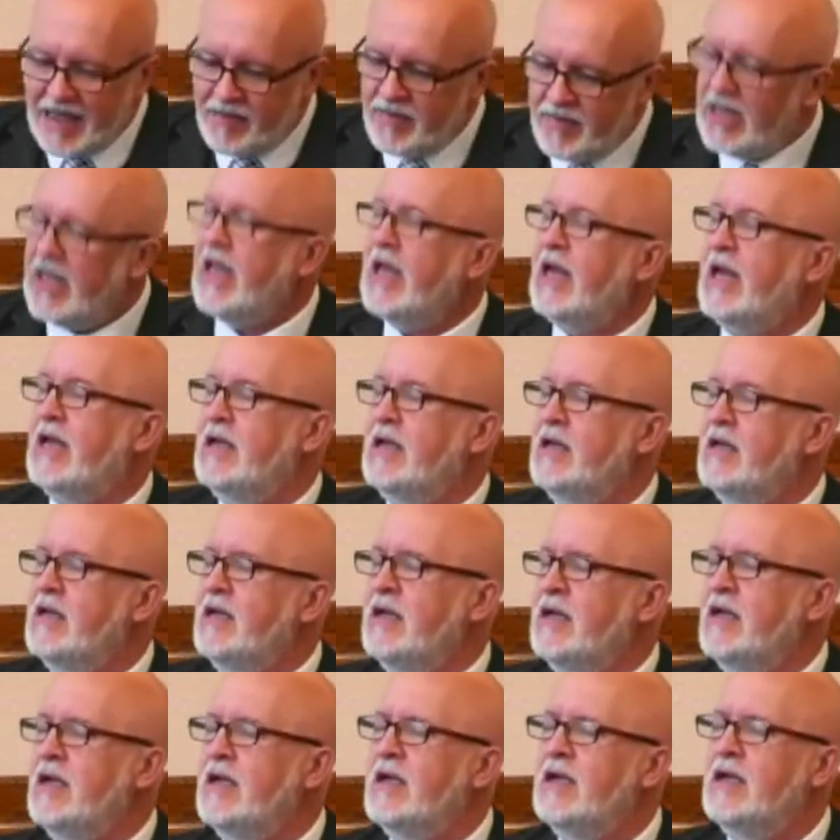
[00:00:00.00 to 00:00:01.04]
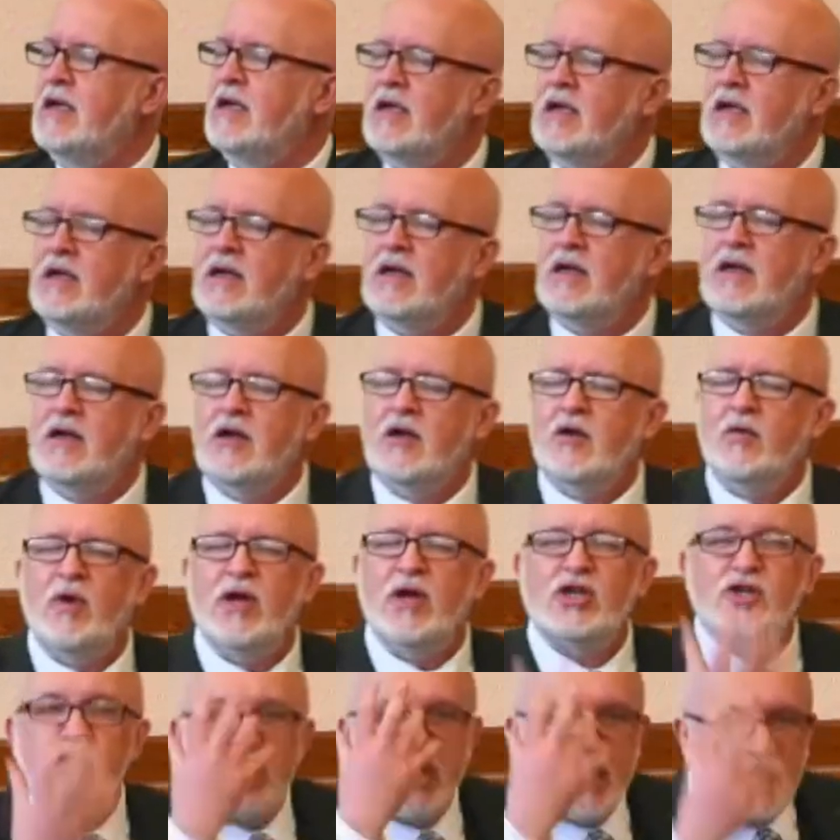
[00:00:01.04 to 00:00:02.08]
in
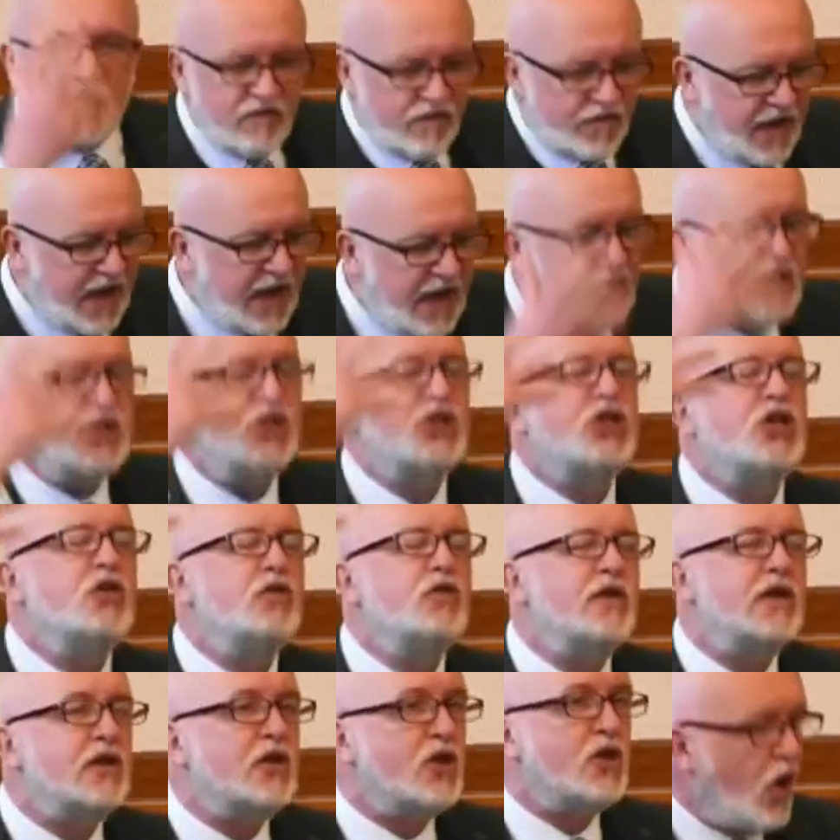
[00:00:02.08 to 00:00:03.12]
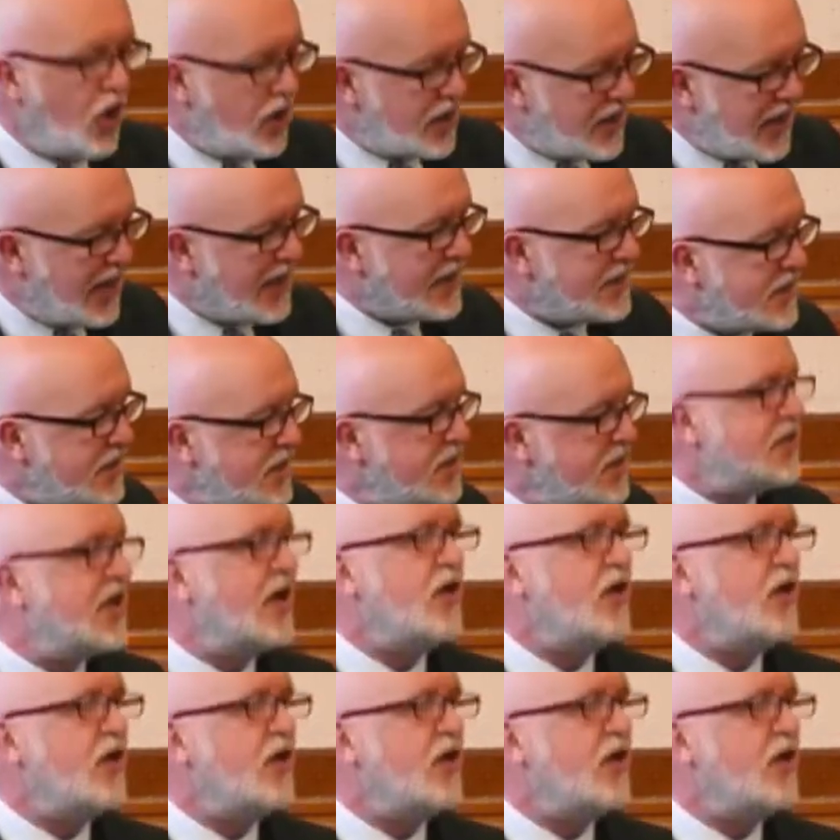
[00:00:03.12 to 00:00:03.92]
which convince you that God isn't and